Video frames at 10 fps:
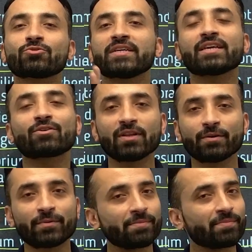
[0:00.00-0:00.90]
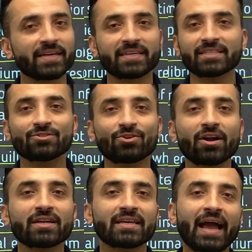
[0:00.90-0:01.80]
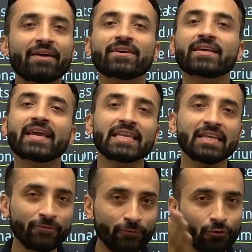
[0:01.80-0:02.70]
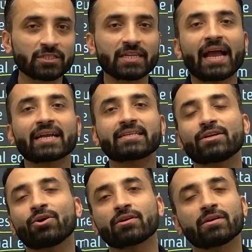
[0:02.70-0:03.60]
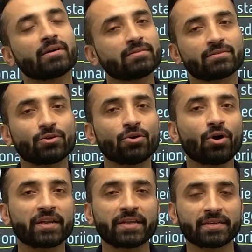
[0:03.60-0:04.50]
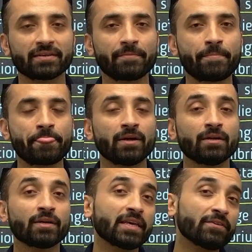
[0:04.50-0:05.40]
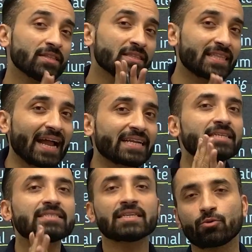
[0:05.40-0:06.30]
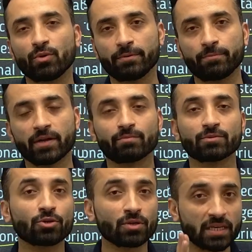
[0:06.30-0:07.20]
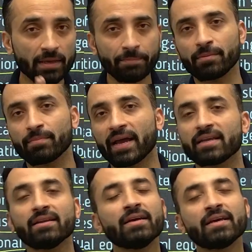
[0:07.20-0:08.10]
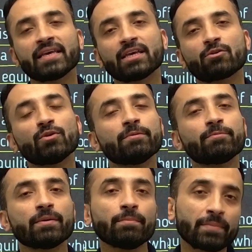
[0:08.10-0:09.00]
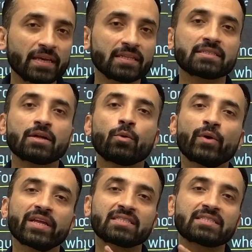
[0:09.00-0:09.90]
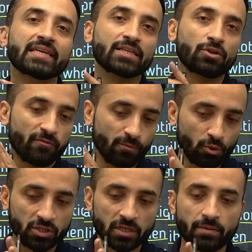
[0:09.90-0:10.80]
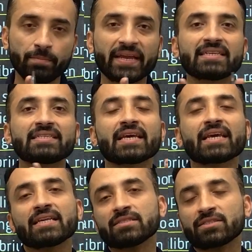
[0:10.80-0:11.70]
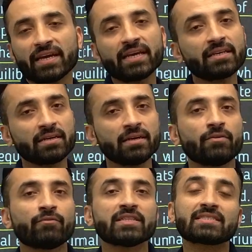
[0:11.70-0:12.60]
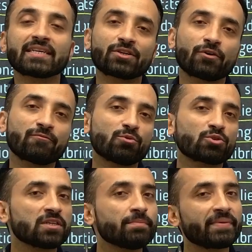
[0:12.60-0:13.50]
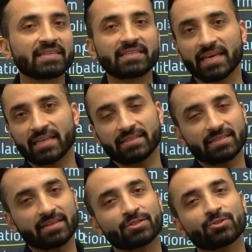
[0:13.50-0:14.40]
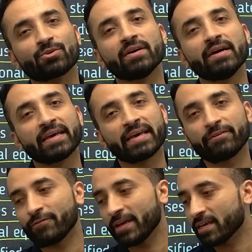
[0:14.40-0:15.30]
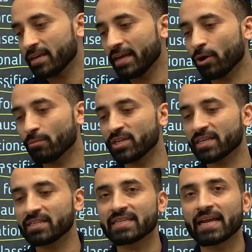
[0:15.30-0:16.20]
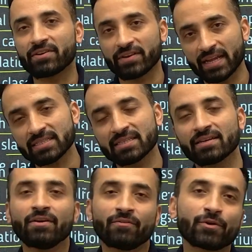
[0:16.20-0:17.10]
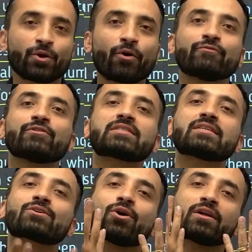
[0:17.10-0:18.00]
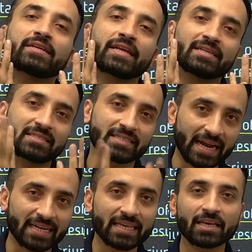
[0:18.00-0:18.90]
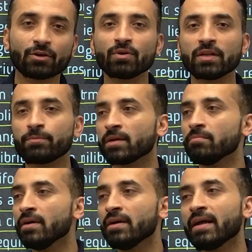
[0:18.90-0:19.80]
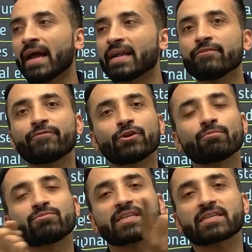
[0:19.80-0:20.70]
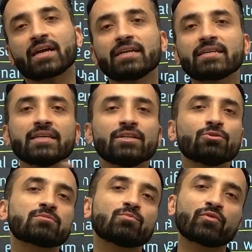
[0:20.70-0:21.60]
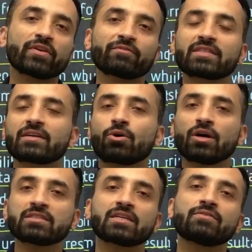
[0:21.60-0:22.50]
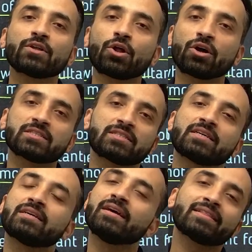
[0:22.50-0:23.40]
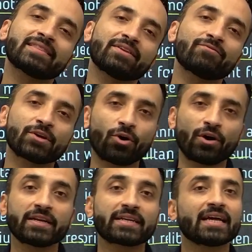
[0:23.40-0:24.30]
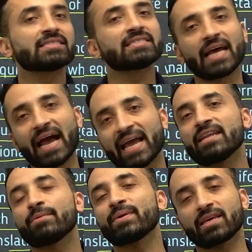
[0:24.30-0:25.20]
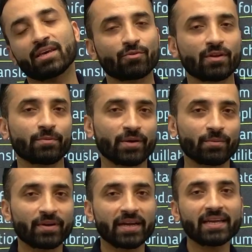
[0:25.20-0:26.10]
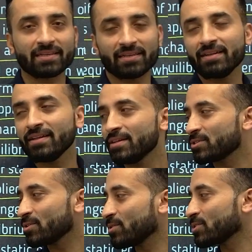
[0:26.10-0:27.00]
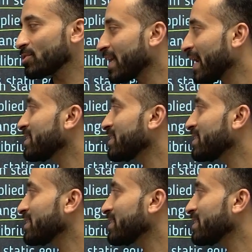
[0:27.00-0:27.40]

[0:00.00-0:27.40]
equilibrium. It is not having any force acted on, on it. Even that is equilibrium. So keep in mind, equilibrium means when state of motion maintains, right? When state of motion maintains. So if like an object is at rest, we obviously call it as static equilibrium, and if an object continues moving with a constant velocity, then we call it as dynamic equilibrium, right? So that is